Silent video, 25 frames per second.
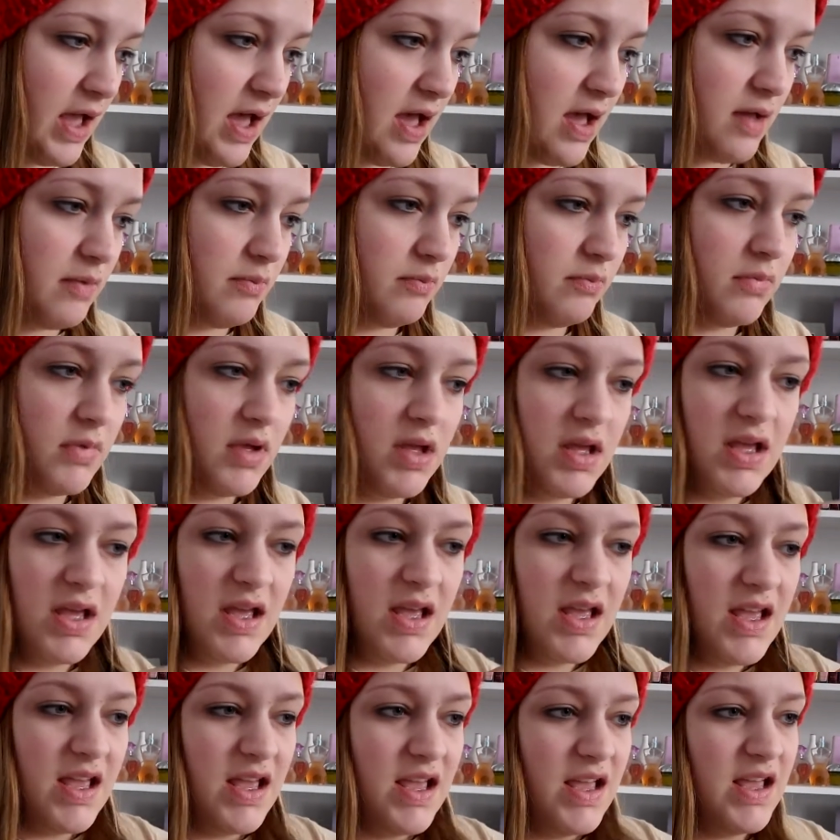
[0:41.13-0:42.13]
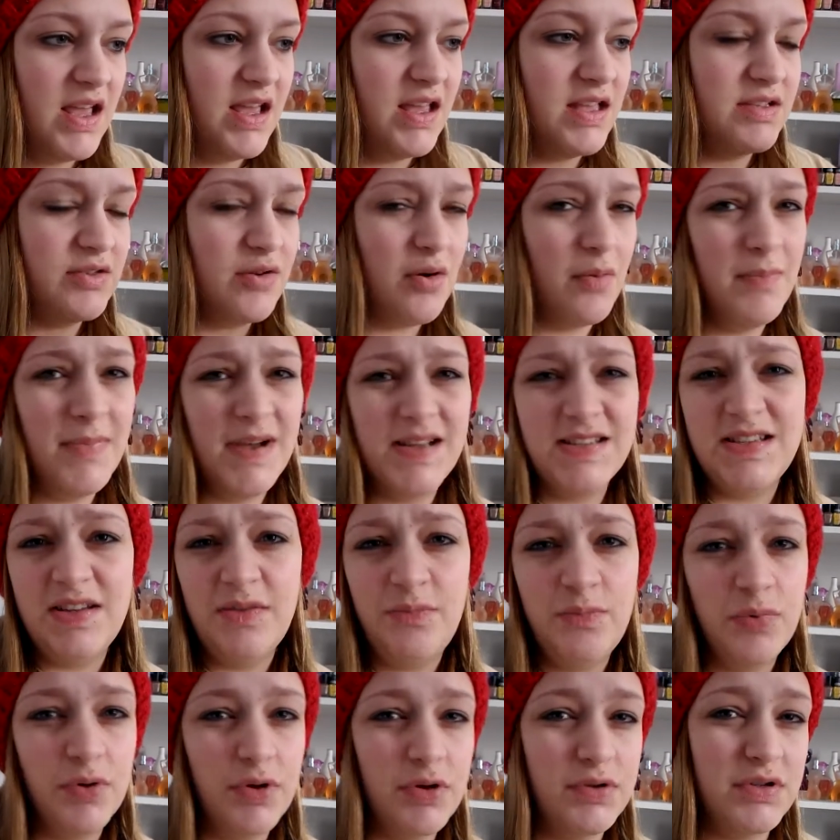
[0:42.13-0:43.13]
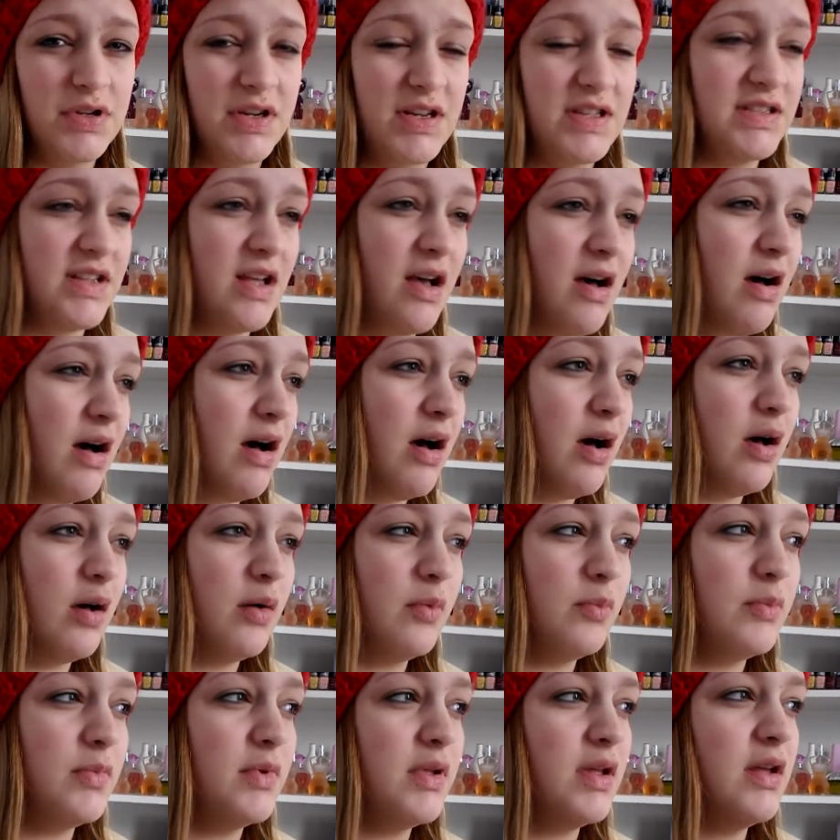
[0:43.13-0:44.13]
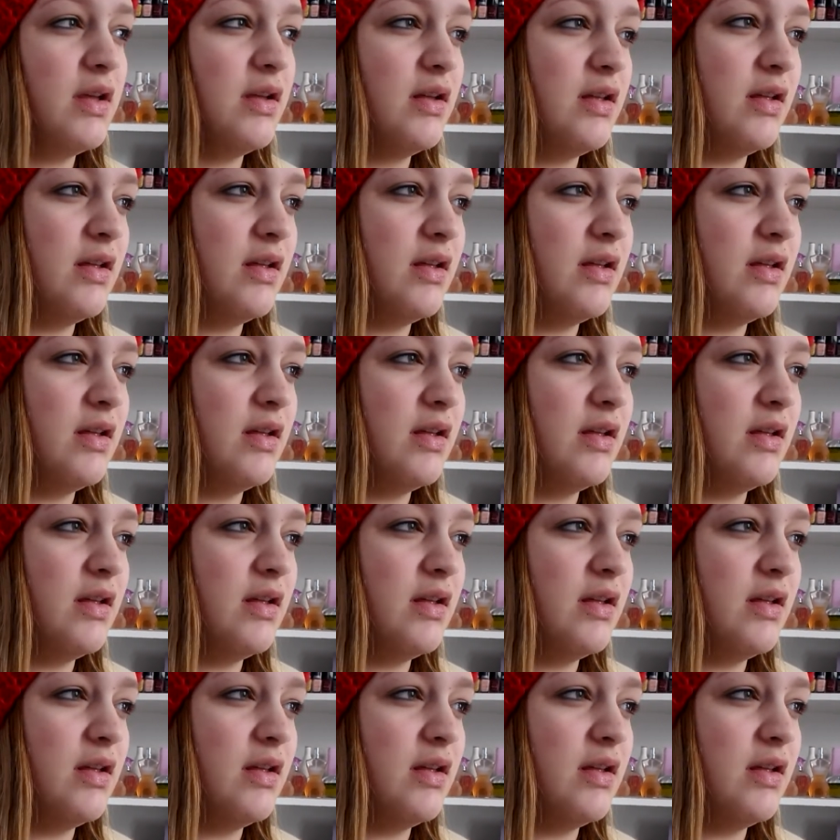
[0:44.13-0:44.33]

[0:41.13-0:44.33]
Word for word: Um, he's got a massive bruise on his arm